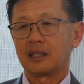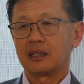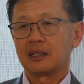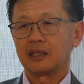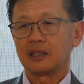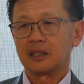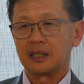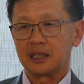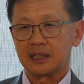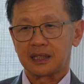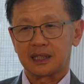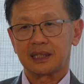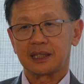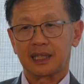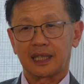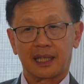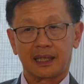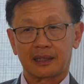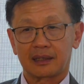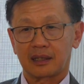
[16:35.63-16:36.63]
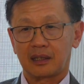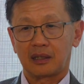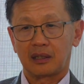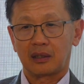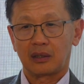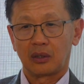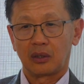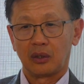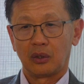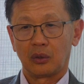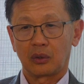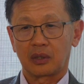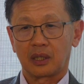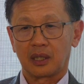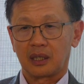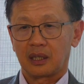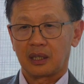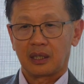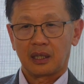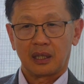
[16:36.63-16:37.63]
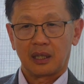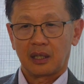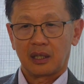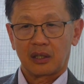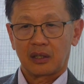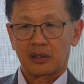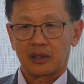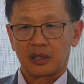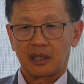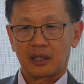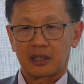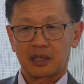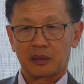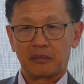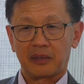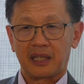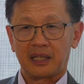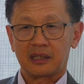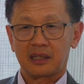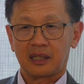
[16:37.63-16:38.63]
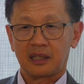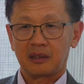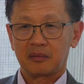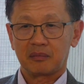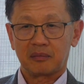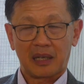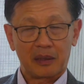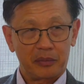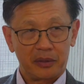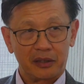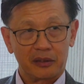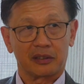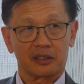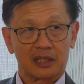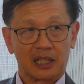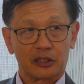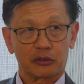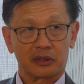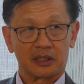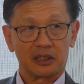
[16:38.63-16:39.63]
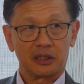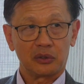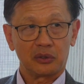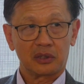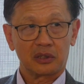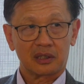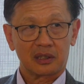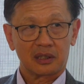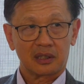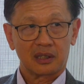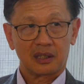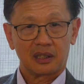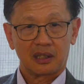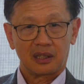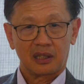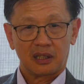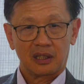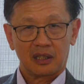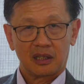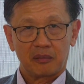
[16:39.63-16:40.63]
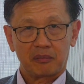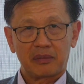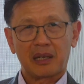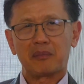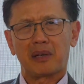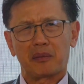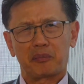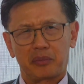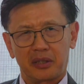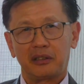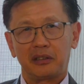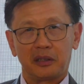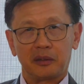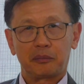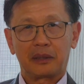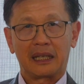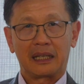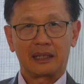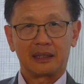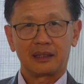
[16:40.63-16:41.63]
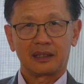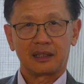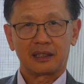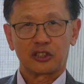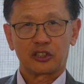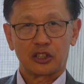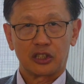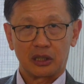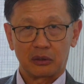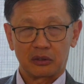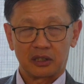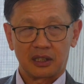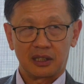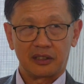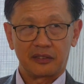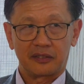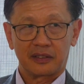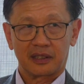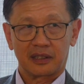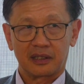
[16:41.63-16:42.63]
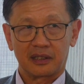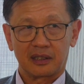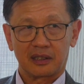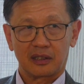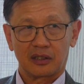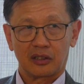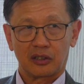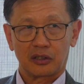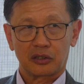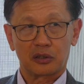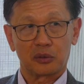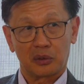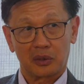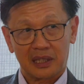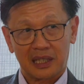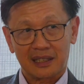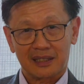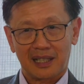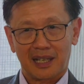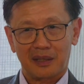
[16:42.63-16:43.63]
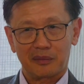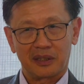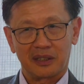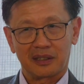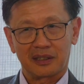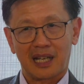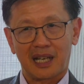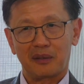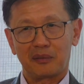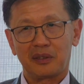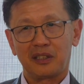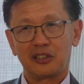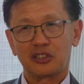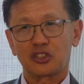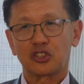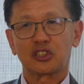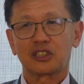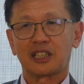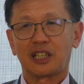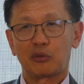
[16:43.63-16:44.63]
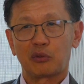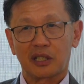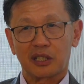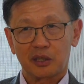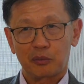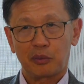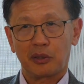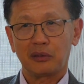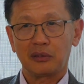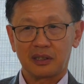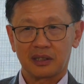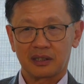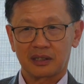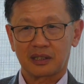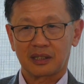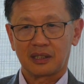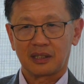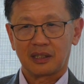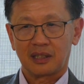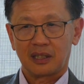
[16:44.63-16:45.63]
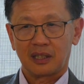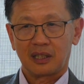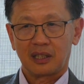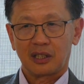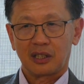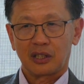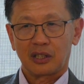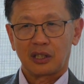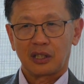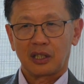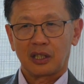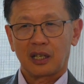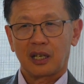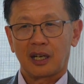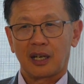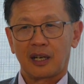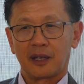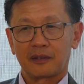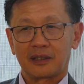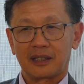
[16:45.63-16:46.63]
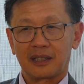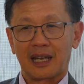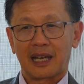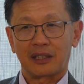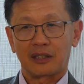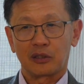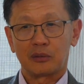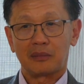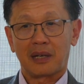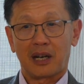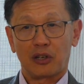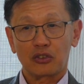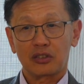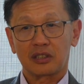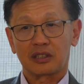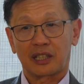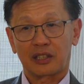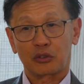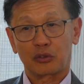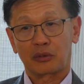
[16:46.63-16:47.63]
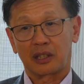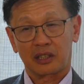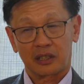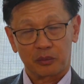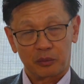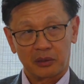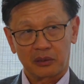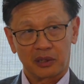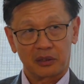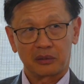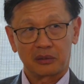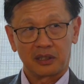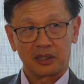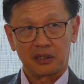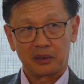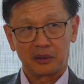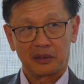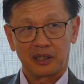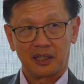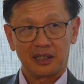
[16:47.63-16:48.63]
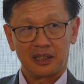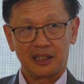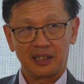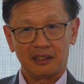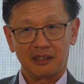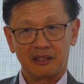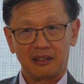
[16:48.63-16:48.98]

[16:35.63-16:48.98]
and she said, look, it's amazing, my periods has reduced, but my period pain is still significant. So what does that mean? That means they responded, the adenomyosis has responded to the UAE.